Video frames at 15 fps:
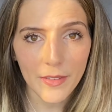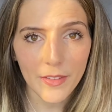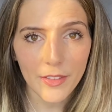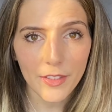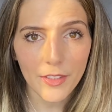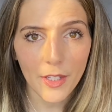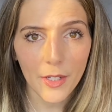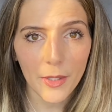
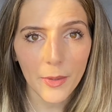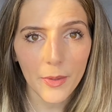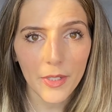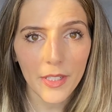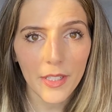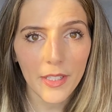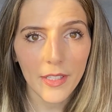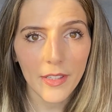So
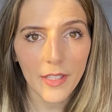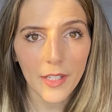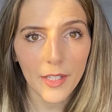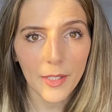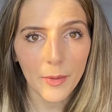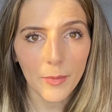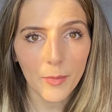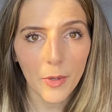
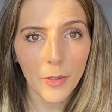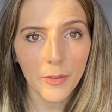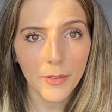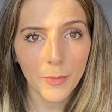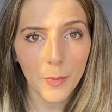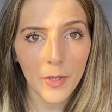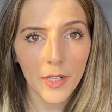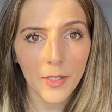the rose
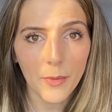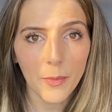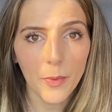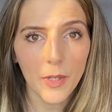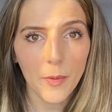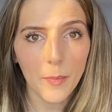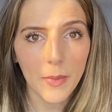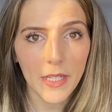one
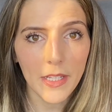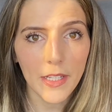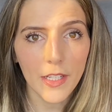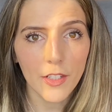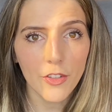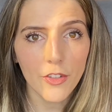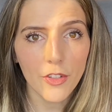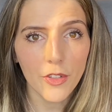would be
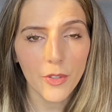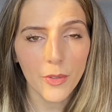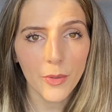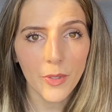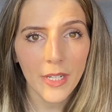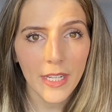to